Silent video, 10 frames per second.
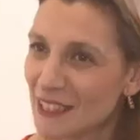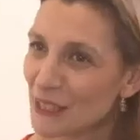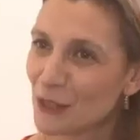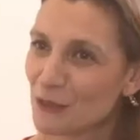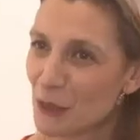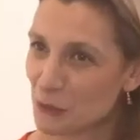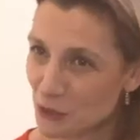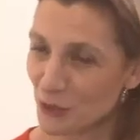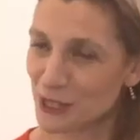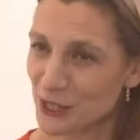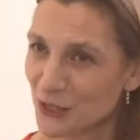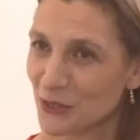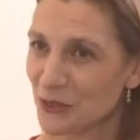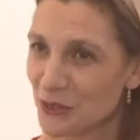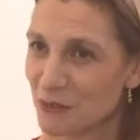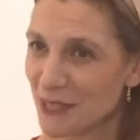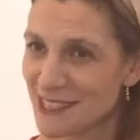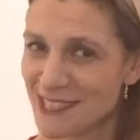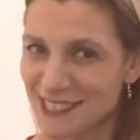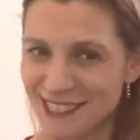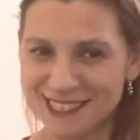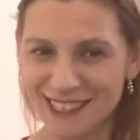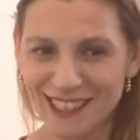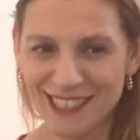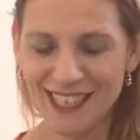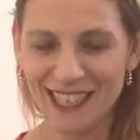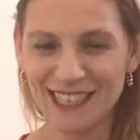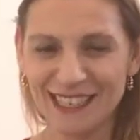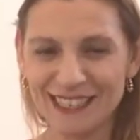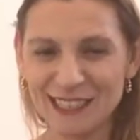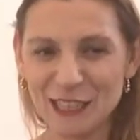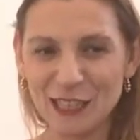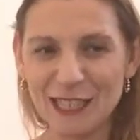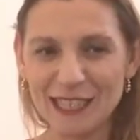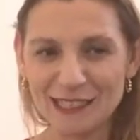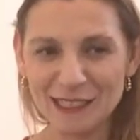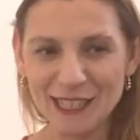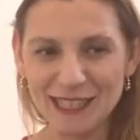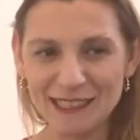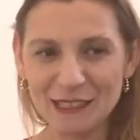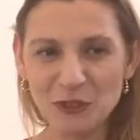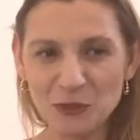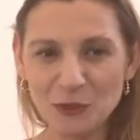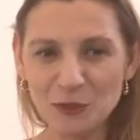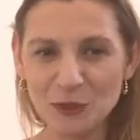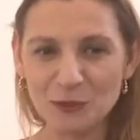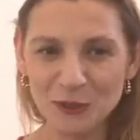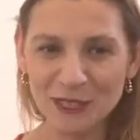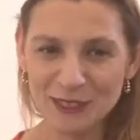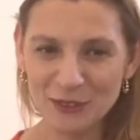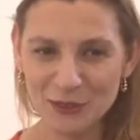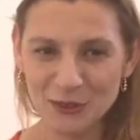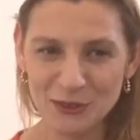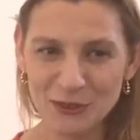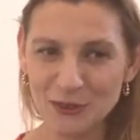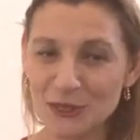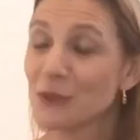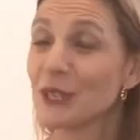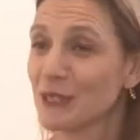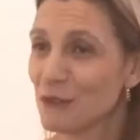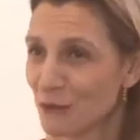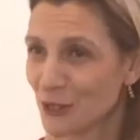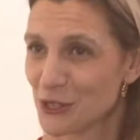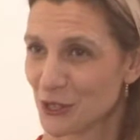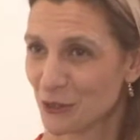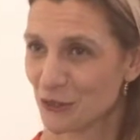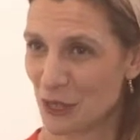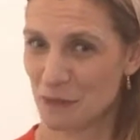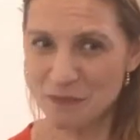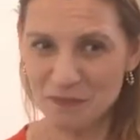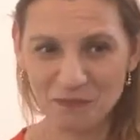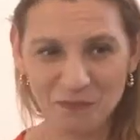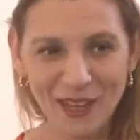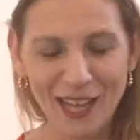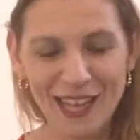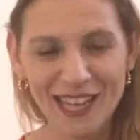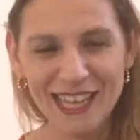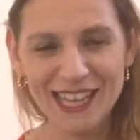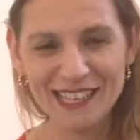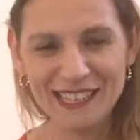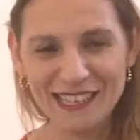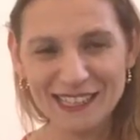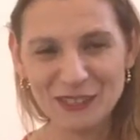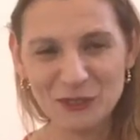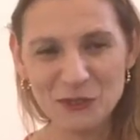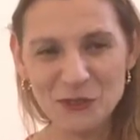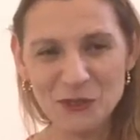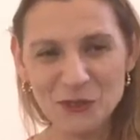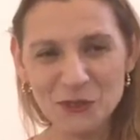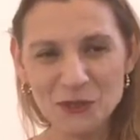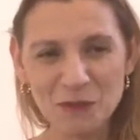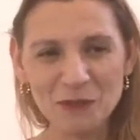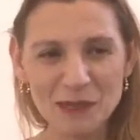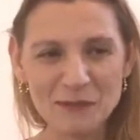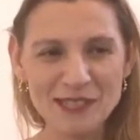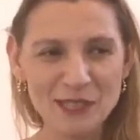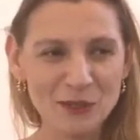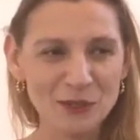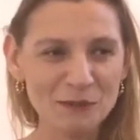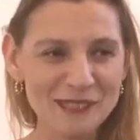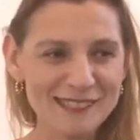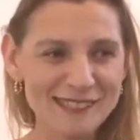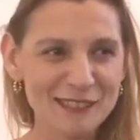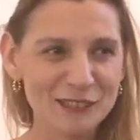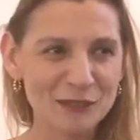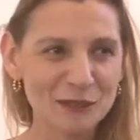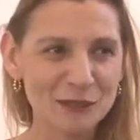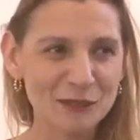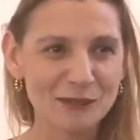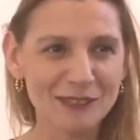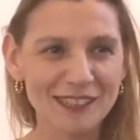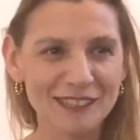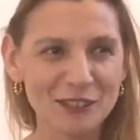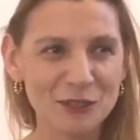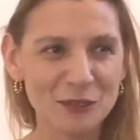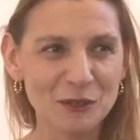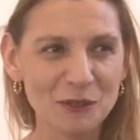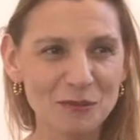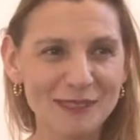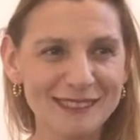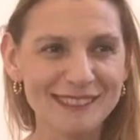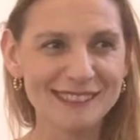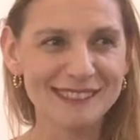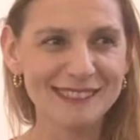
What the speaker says: layer of abstraction on the painting. If you forget the educative function of them. And then also sometimes they are a bit, a bit